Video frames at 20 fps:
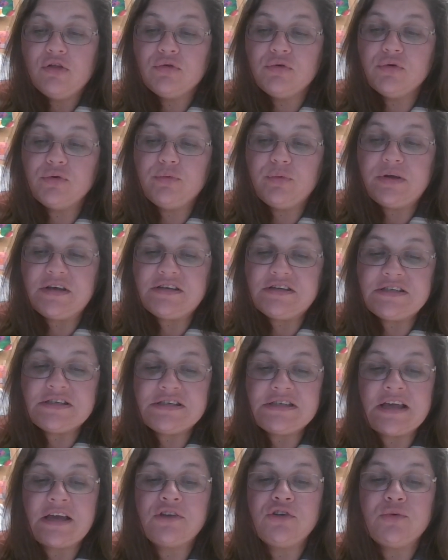through which
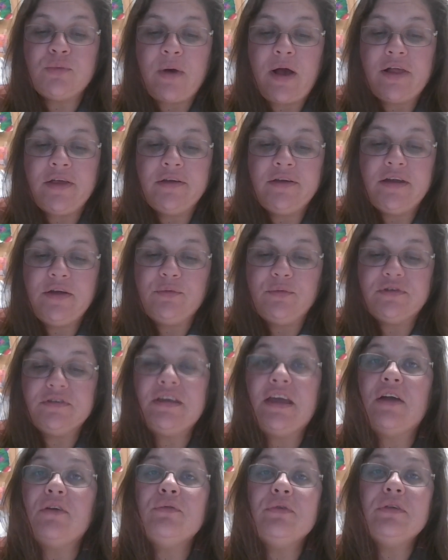sexuality was
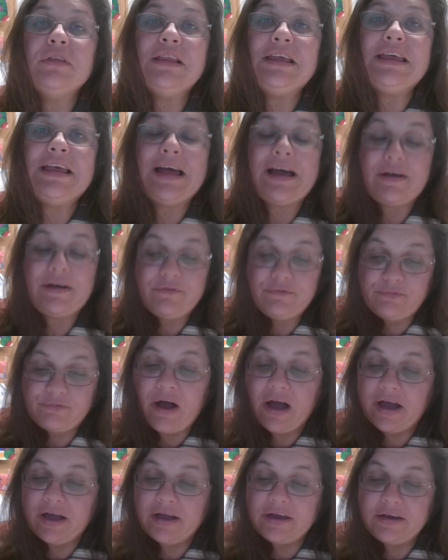carefully
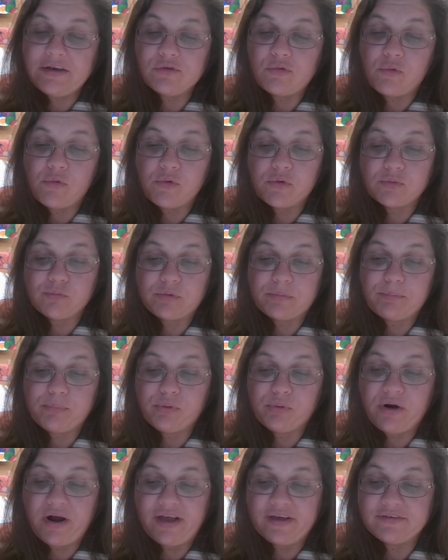confined or
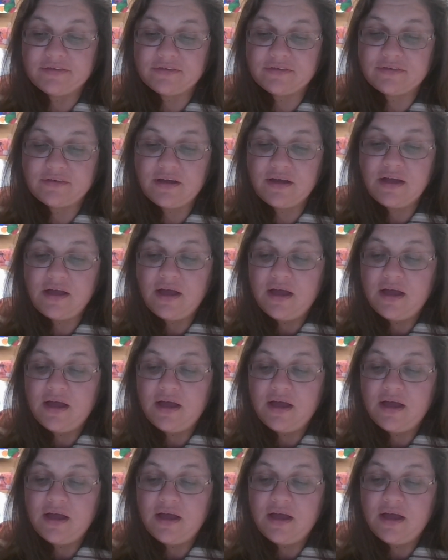repressed.